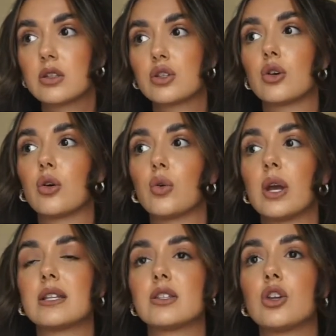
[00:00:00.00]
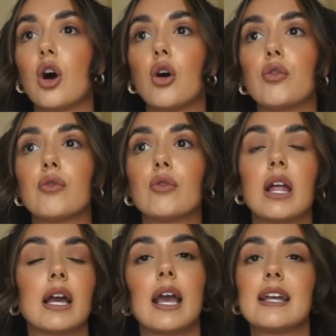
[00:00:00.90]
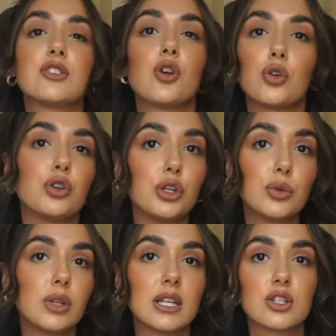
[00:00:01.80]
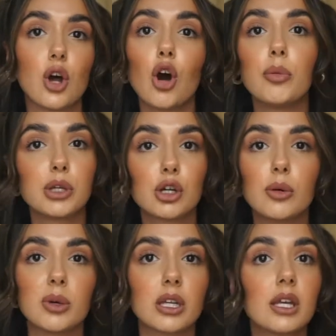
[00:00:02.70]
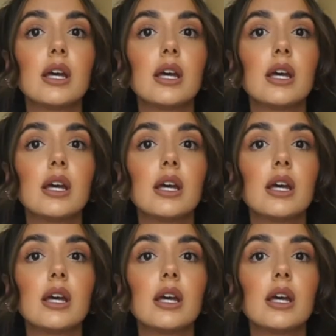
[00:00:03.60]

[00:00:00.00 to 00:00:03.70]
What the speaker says: so it's not new, it's not up and coming.